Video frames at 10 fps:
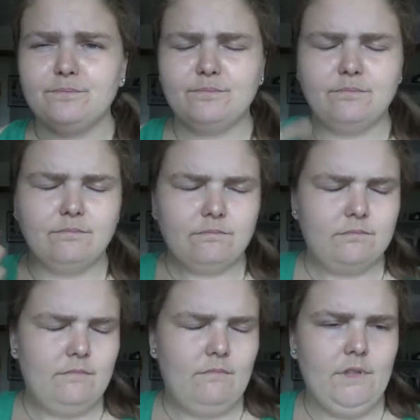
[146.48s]

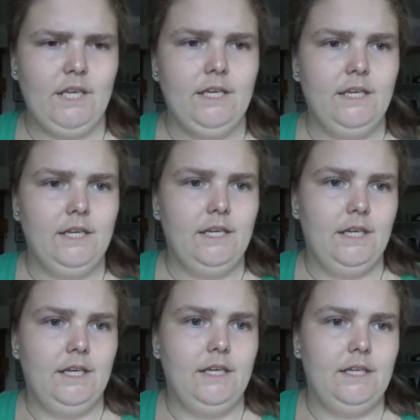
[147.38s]

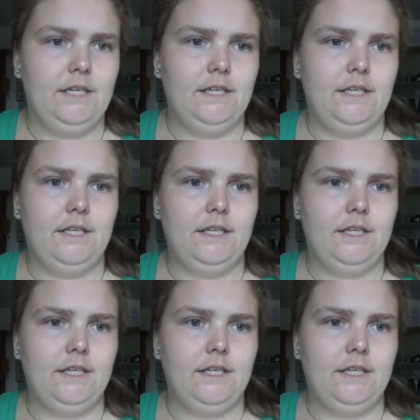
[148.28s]
Nothing is said.